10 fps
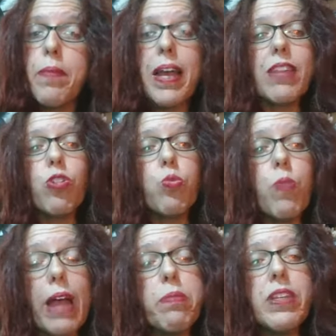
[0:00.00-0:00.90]
the
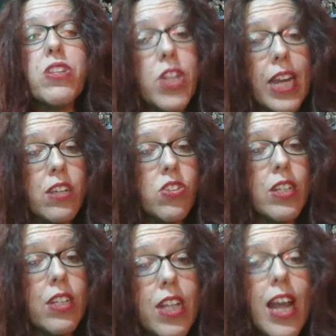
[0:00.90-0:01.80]
rapid change in
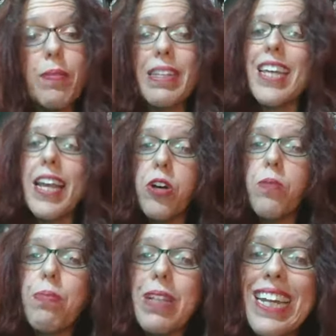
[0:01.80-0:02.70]
climate to help
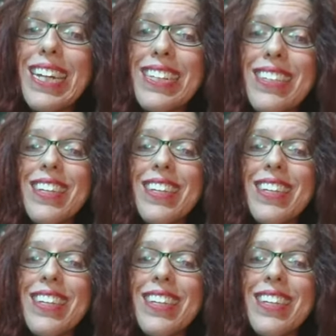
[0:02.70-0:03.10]
plants